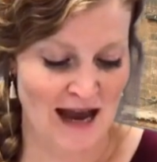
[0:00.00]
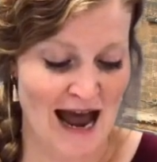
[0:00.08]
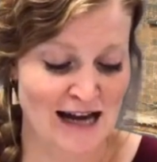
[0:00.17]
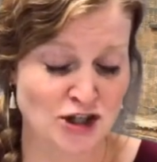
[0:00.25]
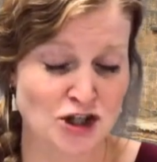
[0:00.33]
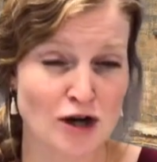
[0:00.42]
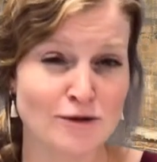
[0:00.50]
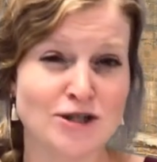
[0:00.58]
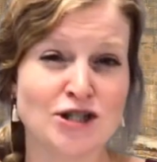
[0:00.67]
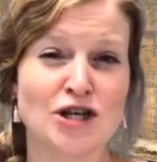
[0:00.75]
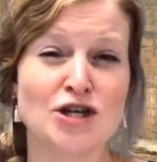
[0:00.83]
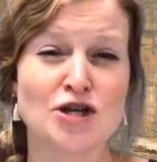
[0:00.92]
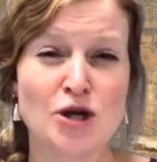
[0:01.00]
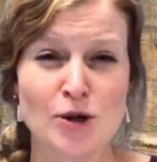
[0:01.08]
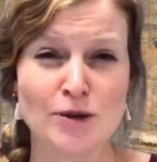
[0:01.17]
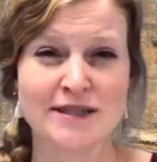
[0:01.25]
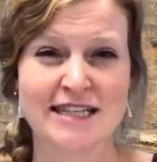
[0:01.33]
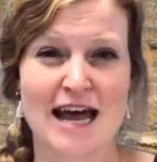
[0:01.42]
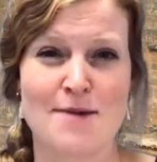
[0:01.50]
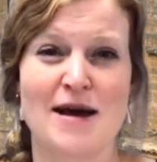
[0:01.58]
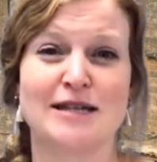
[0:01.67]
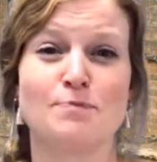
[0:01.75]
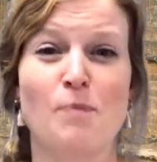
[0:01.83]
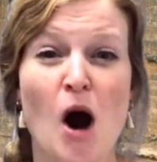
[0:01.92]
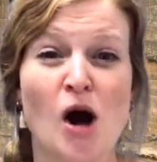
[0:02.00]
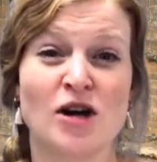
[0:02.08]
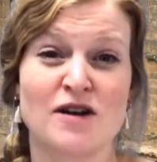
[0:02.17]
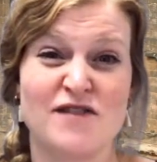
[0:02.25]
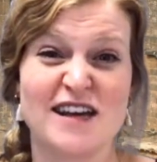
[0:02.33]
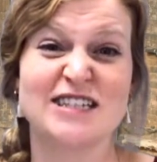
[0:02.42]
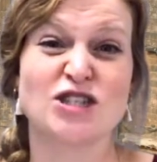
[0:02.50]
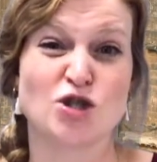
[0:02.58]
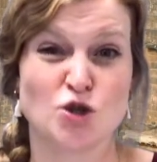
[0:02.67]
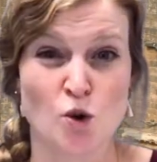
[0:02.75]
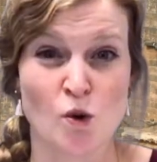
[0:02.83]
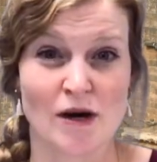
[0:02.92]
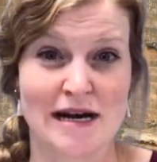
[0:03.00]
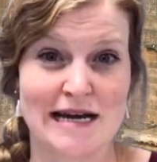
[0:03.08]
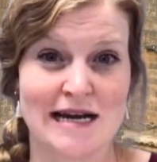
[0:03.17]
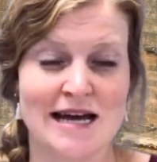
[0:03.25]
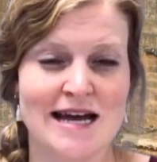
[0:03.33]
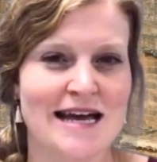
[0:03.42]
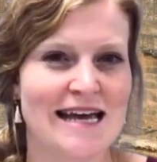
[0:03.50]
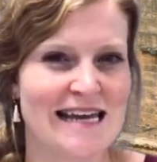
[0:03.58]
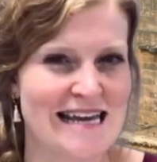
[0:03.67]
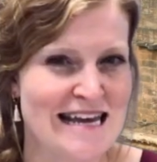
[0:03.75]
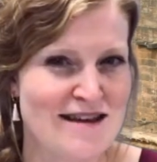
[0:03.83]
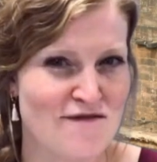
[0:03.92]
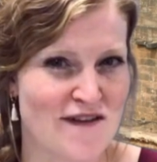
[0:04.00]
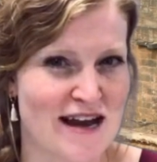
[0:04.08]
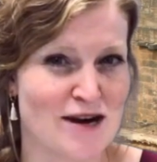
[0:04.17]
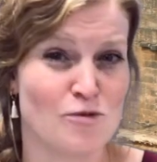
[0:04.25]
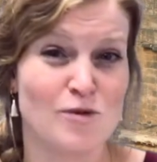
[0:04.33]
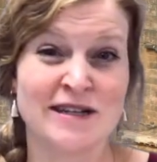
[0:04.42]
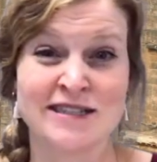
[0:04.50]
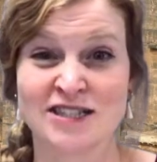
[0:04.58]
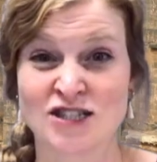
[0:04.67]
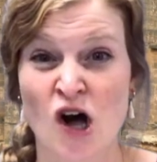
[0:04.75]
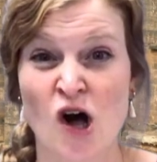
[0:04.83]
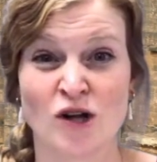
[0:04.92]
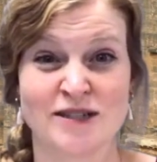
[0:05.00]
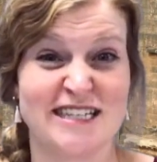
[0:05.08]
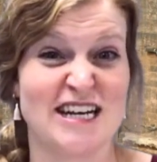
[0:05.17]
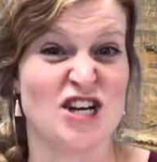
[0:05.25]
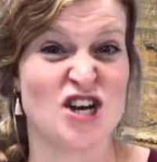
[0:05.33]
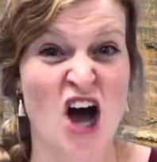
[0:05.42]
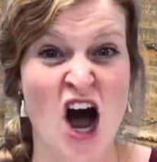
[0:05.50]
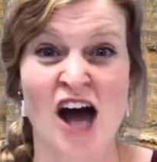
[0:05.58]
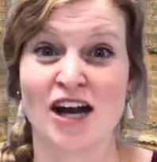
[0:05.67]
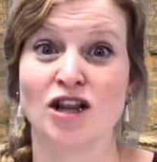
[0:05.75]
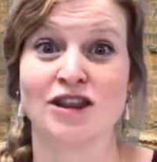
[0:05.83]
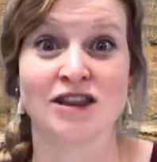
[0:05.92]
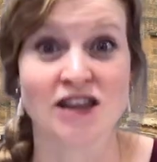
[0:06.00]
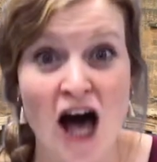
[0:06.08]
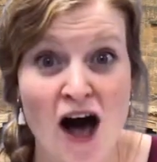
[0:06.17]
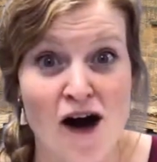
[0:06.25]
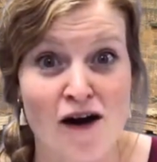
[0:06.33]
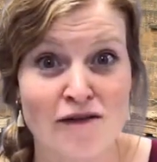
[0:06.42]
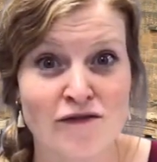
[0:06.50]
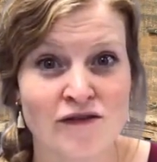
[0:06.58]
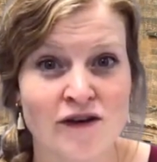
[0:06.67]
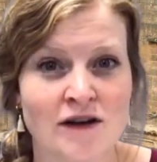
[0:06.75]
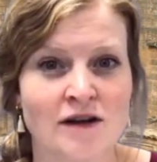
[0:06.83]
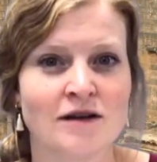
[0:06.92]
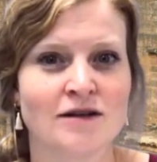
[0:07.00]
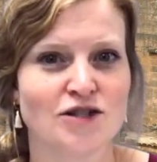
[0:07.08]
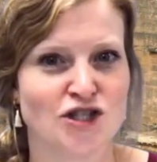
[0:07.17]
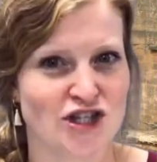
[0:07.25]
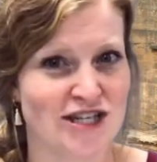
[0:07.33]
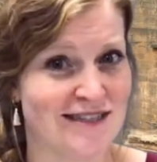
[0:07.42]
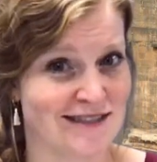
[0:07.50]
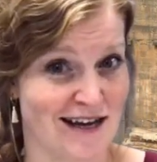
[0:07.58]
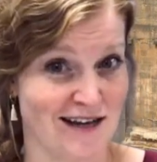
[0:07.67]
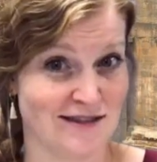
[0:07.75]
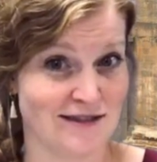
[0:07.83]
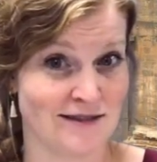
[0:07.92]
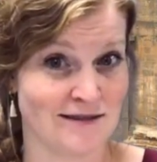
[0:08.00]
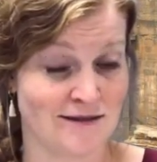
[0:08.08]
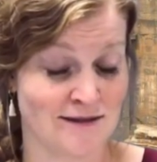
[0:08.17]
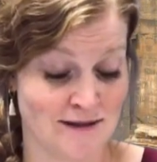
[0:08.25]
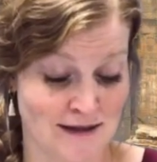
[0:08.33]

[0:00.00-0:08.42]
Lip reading: and chose to use him as part of his story, even when Saul did not love Jesus.